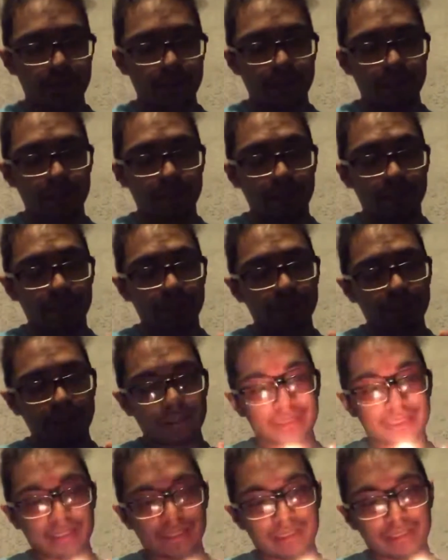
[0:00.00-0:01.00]
just
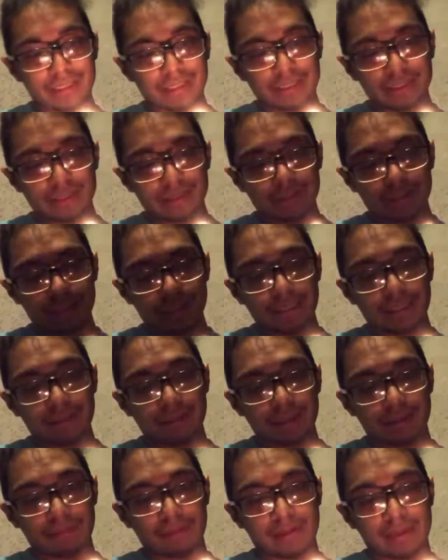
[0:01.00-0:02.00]

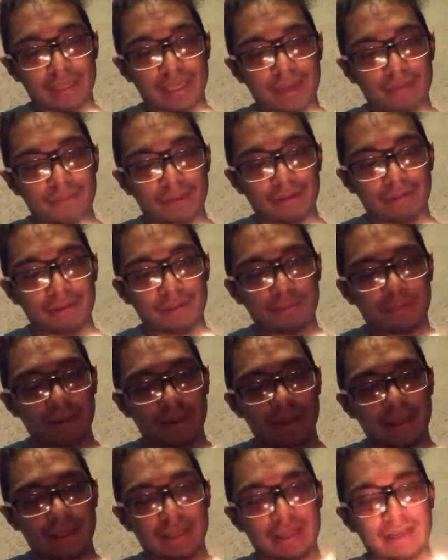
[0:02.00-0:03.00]
like we kept on
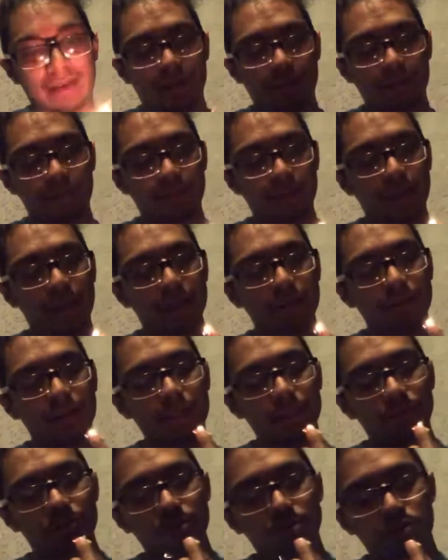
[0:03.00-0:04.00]
repeating that. But
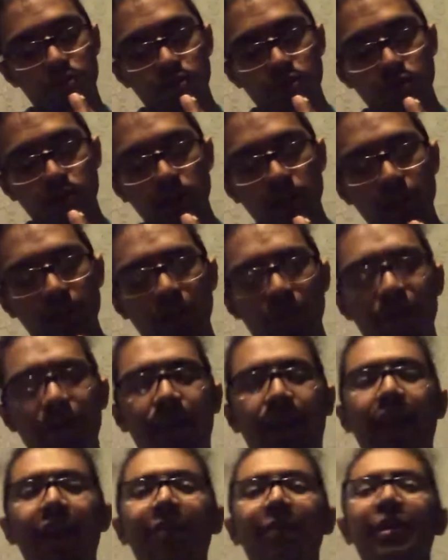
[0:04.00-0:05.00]
anyway, we
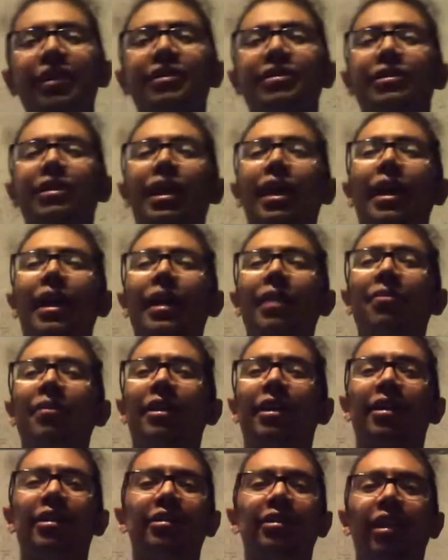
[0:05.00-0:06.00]
came inside
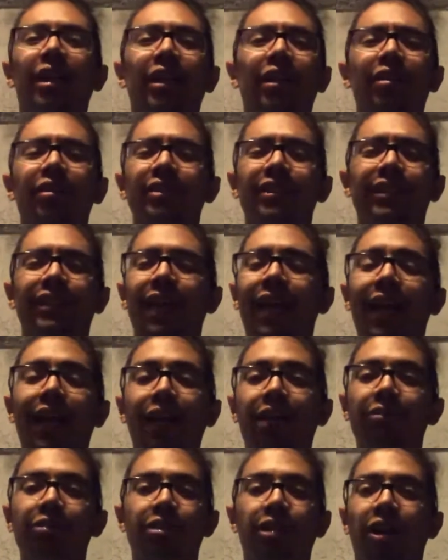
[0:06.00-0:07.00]
because like Zach
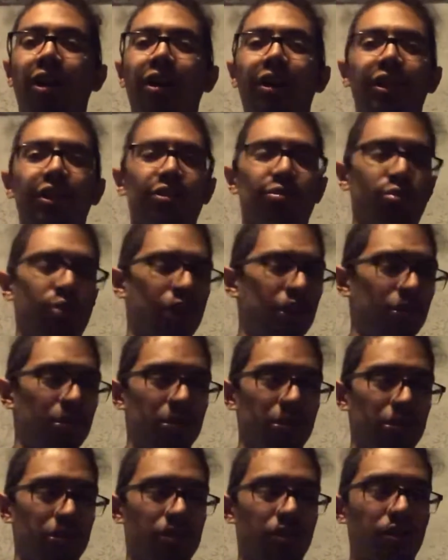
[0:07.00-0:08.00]
was on his way, we were
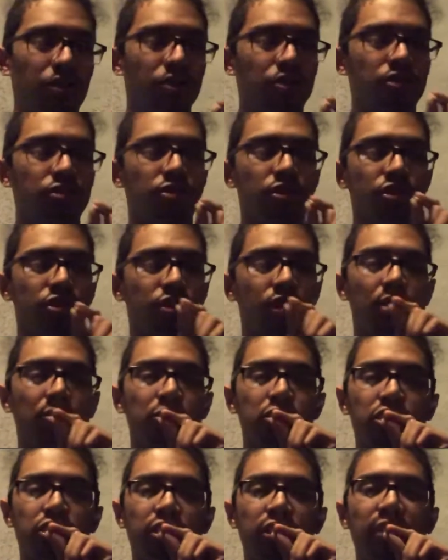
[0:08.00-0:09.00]
close or some
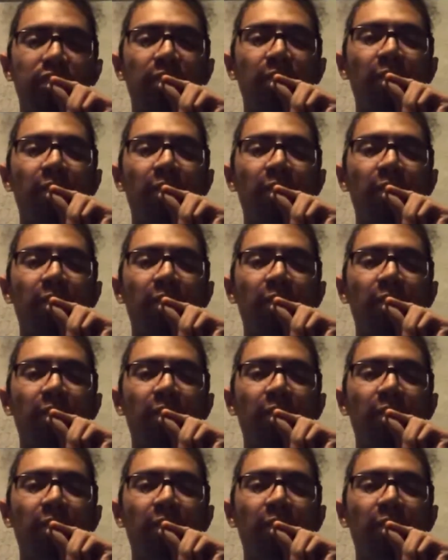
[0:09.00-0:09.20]
shit.